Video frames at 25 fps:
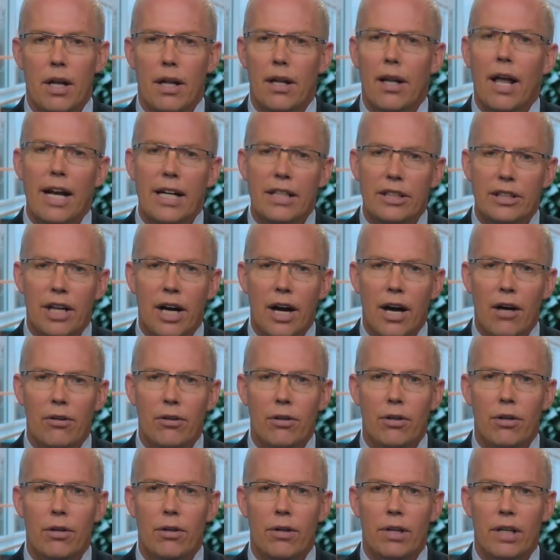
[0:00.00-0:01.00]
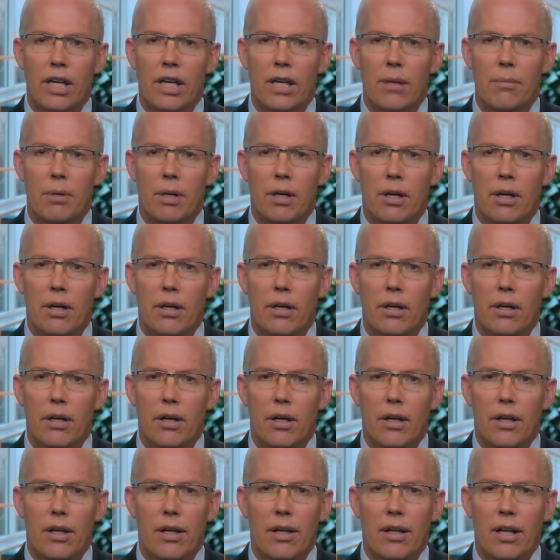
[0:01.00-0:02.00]
Like childhood leukemia,
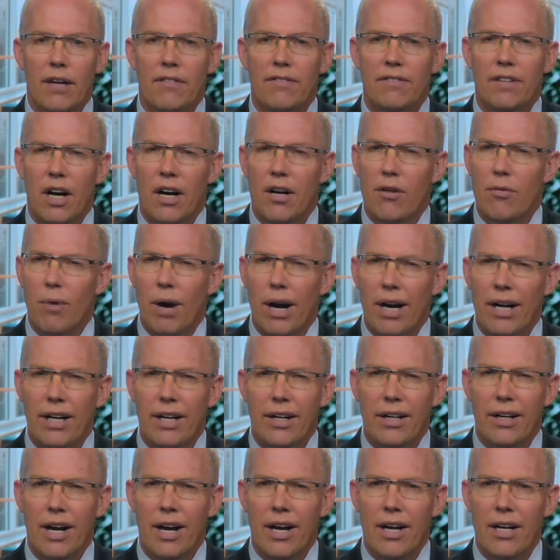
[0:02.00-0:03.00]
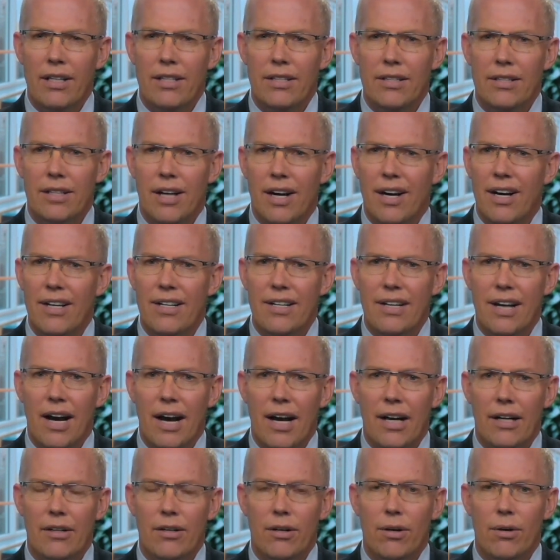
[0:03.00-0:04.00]
left unrecognized,
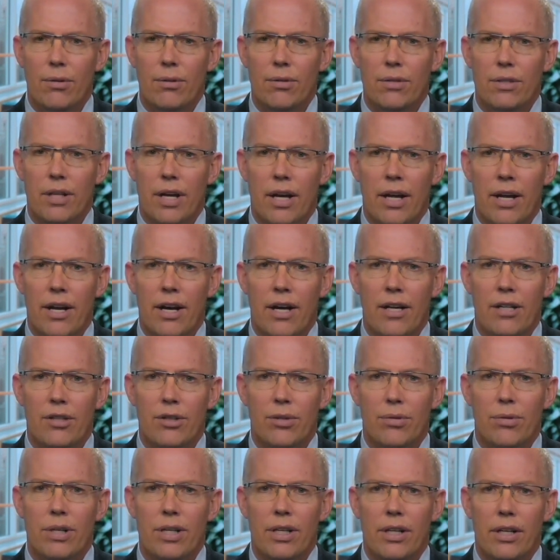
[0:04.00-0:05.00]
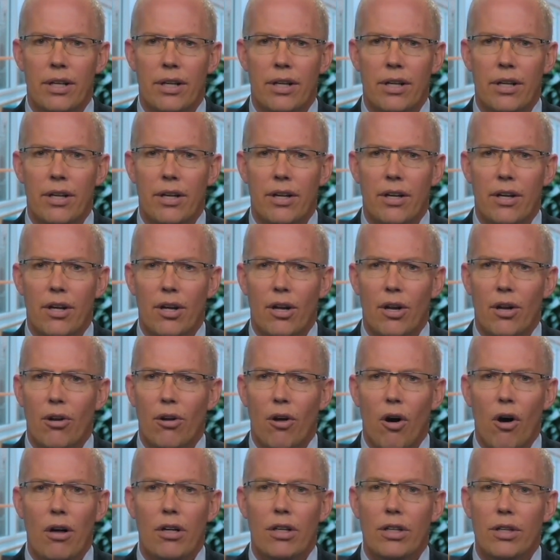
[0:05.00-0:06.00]
undiagnosed, and untreated,
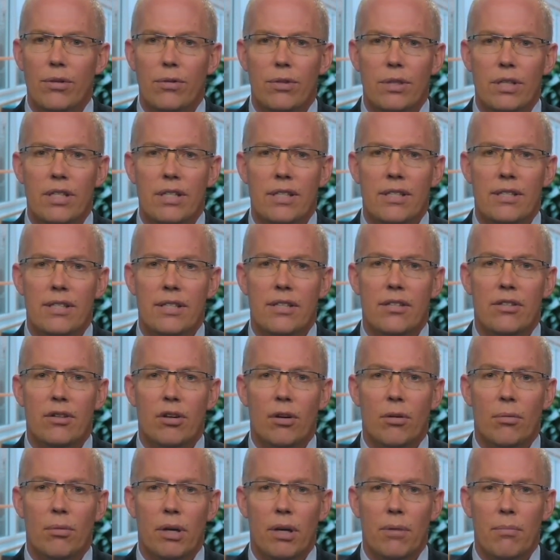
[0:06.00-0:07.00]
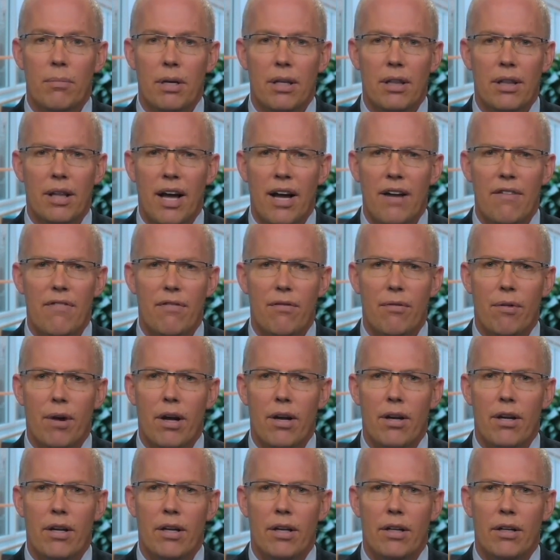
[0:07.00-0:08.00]
long QT syndrome can be life
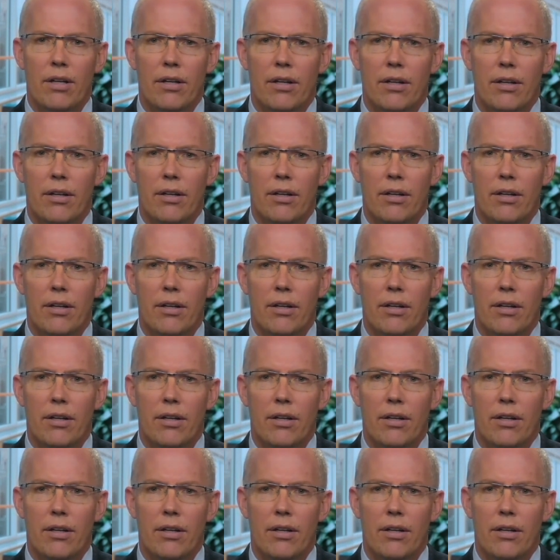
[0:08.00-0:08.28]
threatening.